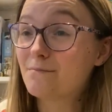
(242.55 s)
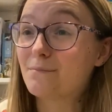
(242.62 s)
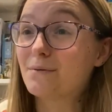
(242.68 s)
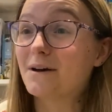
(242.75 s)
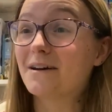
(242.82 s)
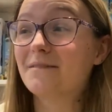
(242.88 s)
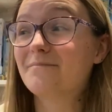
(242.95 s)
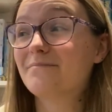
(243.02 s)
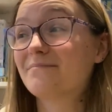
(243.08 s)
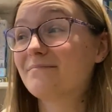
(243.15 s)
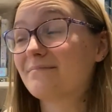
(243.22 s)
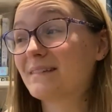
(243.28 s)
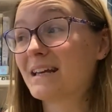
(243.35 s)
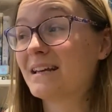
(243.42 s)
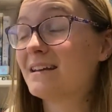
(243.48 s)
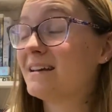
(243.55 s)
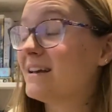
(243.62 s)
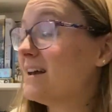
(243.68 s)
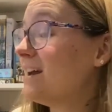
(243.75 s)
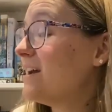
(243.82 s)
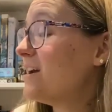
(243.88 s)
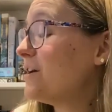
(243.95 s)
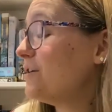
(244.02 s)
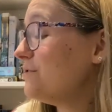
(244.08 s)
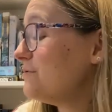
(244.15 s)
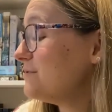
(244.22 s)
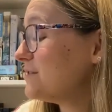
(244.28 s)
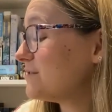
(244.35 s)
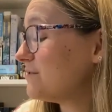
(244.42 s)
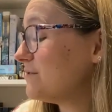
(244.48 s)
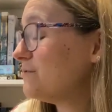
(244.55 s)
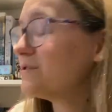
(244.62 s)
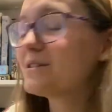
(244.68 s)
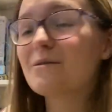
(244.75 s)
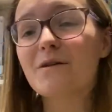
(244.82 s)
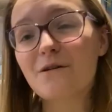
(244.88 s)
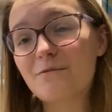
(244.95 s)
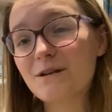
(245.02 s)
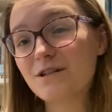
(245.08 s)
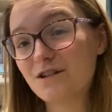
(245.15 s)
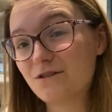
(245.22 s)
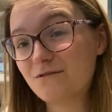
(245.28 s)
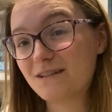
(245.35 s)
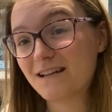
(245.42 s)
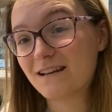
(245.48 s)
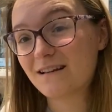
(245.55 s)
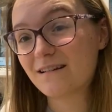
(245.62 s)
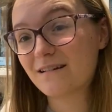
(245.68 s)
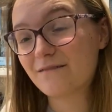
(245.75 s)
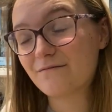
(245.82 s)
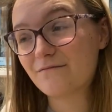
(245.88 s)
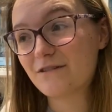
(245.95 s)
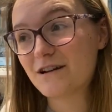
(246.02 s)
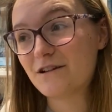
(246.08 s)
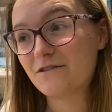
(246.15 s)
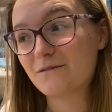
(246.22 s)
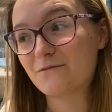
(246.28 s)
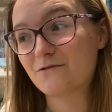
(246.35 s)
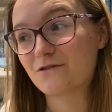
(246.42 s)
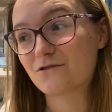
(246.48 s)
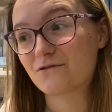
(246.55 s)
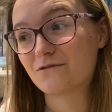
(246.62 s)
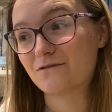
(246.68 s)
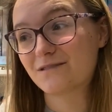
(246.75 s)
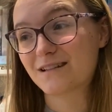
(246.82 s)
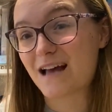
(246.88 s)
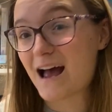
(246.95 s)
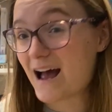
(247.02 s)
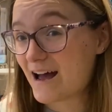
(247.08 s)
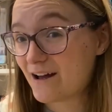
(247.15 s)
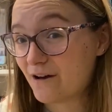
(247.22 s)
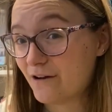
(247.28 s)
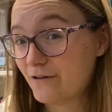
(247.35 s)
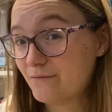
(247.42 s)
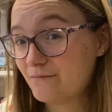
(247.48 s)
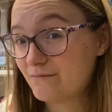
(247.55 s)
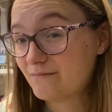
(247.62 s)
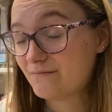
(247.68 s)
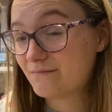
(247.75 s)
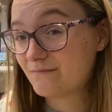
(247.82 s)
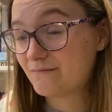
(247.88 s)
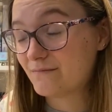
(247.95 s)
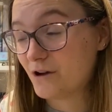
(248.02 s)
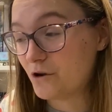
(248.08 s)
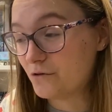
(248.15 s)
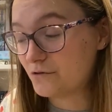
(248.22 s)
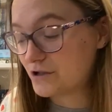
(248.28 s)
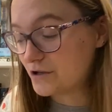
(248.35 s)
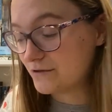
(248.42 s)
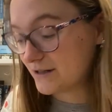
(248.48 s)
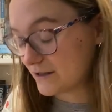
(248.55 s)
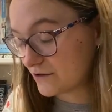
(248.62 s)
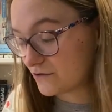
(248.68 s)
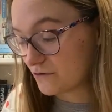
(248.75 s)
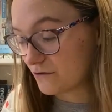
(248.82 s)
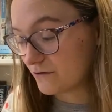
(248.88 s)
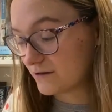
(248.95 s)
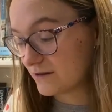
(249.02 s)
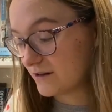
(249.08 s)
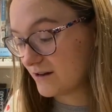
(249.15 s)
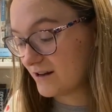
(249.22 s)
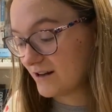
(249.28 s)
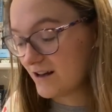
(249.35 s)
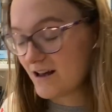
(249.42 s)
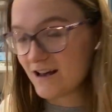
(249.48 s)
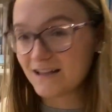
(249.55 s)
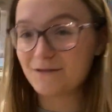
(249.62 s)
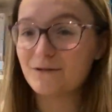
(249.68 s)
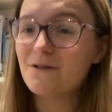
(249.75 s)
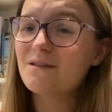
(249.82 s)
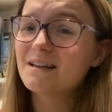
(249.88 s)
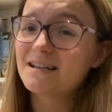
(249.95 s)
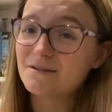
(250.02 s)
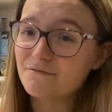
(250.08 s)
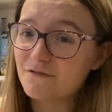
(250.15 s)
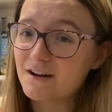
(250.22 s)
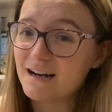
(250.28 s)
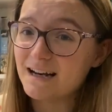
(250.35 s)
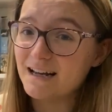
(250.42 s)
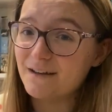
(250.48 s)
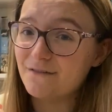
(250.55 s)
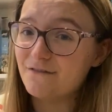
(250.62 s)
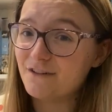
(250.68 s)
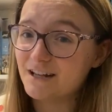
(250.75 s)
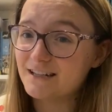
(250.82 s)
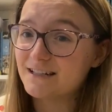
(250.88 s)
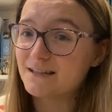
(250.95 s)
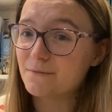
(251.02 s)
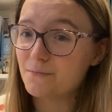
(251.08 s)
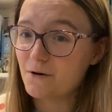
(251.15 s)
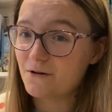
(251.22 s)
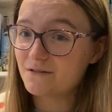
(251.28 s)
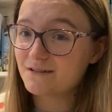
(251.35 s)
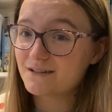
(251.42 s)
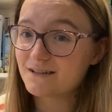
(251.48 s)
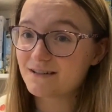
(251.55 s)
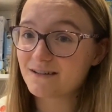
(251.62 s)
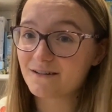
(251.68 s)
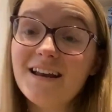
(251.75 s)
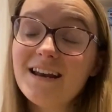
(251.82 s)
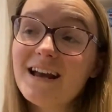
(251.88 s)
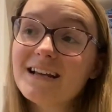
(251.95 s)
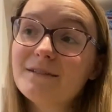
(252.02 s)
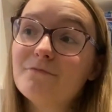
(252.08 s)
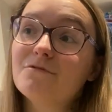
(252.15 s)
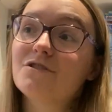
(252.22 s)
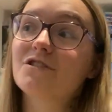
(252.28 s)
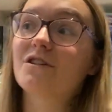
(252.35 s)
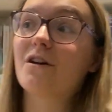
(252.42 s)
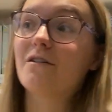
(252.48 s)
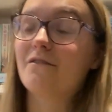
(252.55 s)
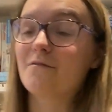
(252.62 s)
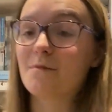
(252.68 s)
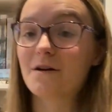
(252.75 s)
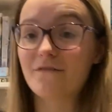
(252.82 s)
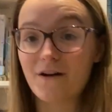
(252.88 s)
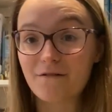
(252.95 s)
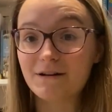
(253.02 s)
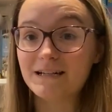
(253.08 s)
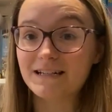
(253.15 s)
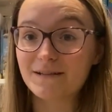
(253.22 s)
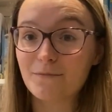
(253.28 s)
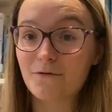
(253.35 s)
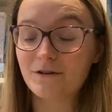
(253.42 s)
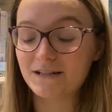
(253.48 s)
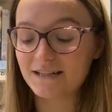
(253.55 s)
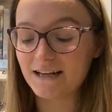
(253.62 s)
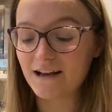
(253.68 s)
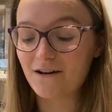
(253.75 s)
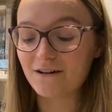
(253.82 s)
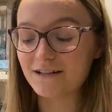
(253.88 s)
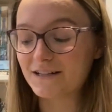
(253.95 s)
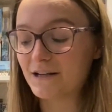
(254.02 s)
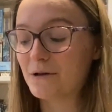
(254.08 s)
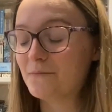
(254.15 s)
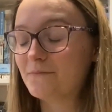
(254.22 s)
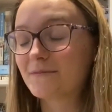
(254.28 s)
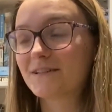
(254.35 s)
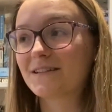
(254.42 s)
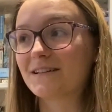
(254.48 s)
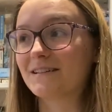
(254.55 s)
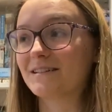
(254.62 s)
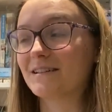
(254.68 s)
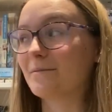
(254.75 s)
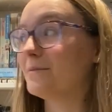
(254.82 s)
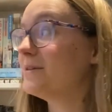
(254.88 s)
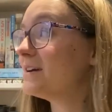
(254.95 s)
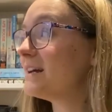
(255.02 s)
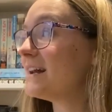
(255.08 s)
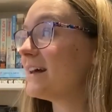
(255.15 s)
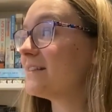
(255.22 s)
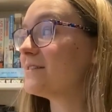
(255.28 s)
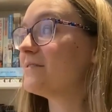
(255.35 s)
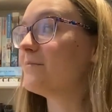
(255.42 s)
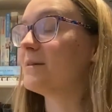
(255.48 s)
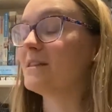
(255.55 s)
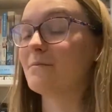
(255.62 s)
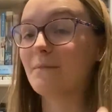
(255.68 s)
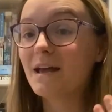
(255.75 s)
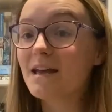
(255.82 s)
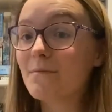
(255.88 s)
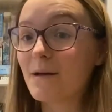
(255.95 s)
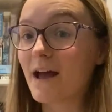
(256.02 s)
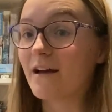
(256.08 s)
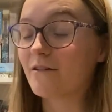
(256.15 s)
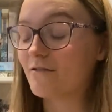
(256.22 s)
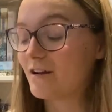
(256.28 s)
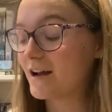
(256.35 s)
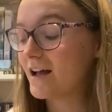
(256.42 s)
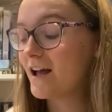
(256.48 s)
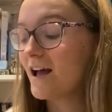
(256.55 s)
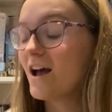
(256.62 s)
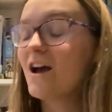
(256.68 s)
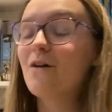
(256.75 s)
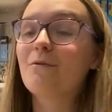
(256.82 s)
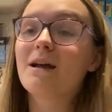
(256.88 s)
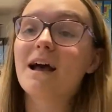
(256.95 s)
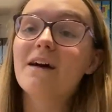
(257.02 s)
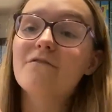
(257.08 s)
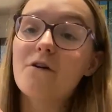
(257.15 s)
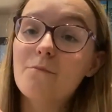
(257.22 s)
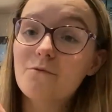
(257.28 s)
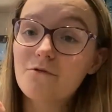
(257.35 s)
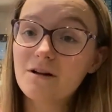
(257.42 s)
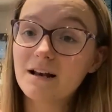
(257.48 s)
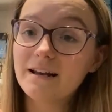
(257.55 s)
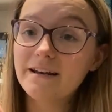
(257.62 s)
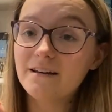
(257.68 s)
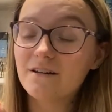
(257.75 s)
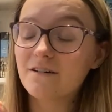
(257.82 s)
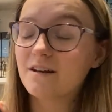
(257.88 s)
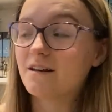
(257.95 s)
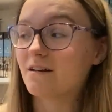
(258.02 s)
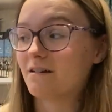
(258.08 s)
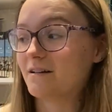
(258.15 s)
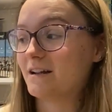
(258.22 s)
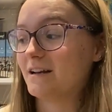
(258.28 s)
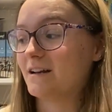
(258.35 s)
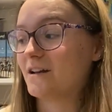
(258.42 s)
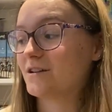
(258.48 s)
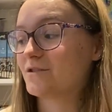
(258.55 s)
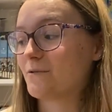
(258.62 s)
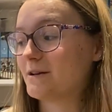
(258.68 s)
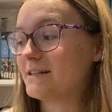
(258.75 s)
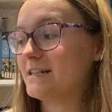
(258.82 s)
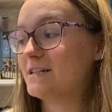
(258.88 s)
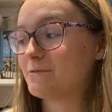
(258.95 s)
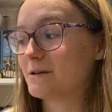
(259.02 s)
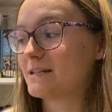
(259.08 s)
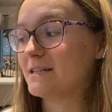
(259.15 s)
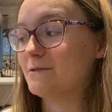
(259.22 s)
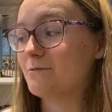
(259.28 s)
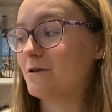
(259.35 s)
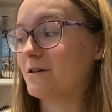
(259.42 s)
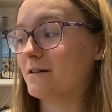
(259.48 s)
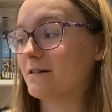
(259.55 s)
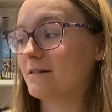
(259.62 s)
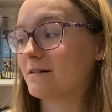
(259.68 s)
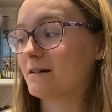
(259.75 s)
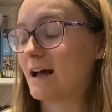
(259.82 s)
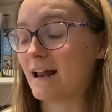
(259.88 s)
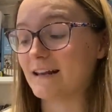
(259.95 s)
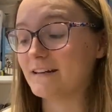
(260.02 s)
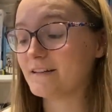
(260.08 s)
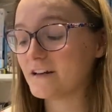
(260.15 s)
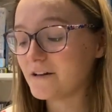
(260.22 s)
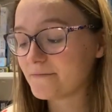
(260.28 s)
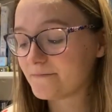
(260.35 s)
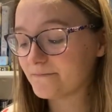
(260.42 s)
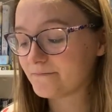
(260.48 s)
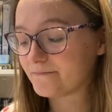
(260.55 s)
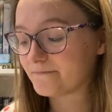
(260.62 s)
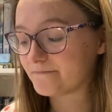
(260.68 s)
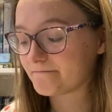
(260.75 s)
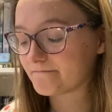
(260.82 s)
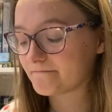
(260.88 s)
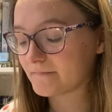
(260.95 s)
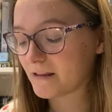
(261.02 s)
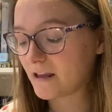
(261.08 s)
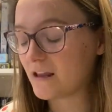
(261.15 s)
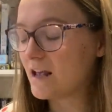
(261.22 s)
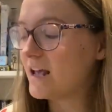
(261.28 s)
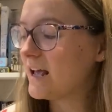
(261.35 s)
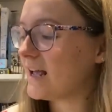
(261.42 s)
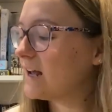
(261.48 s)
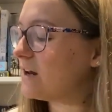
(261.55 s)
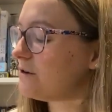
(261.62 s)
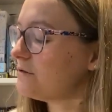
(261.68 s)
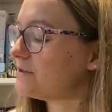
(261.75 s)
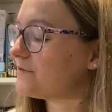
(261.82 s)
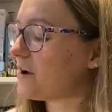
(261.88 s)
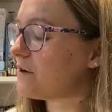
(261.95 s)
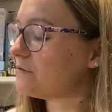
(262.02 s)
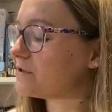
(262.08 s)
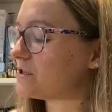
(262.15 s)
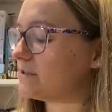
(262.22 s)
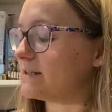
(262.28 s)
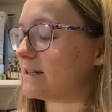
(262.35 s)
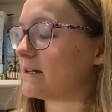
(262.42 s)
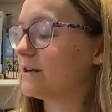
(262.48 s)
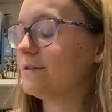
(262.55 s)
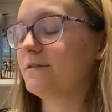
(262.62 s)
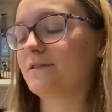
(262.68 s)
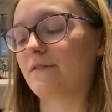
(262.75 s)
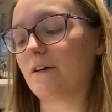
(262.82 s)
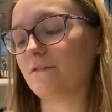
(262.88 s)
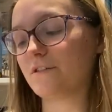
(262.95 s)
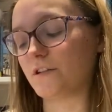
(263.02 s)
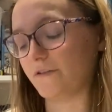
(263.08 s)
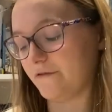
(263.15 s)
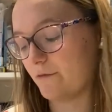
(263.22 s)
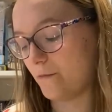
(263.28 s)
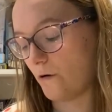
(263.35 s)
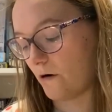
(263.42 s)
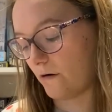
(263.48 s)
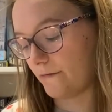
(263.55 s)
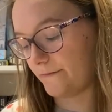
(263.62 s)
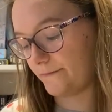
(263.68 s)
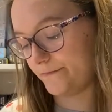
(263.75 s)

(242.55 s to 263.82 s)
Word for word: But who is using reusable straws at home? Who's using straws? So I don't think this really fits the box. Next, we'll just go for my very disappointing items, because I'm looking at them and they're making me angry. We have a Brooklyn Nine-Nine 2021 calendar. Includes vouchers. Includes vouchers for what?